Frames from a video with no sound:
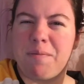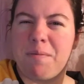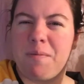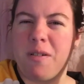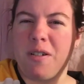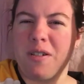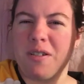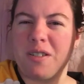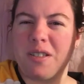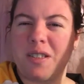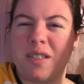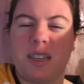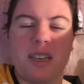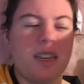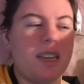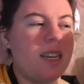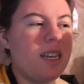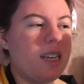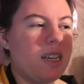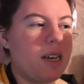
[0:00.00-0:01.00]
in books
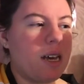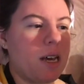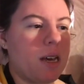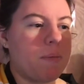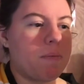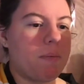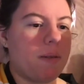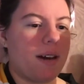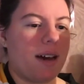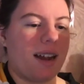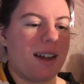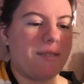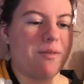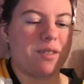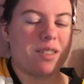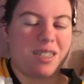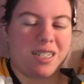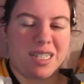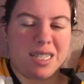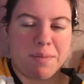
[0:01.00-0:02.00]
but I
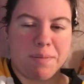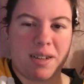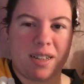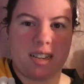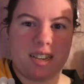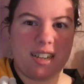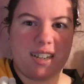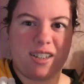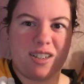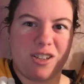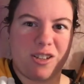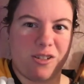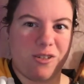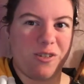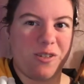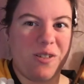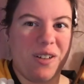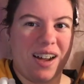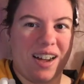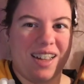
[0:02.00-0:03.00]
was expecting to
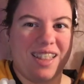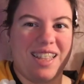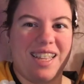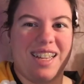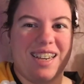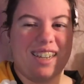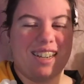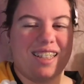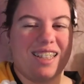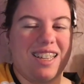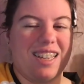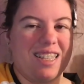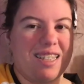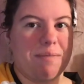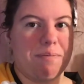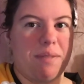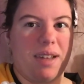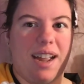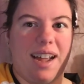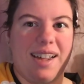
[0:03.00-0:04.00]
cry at the end of this,
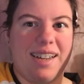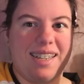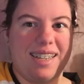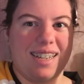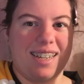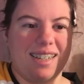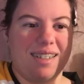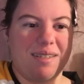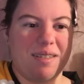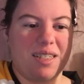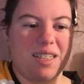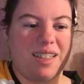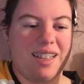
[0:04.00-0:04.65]
but I didn't.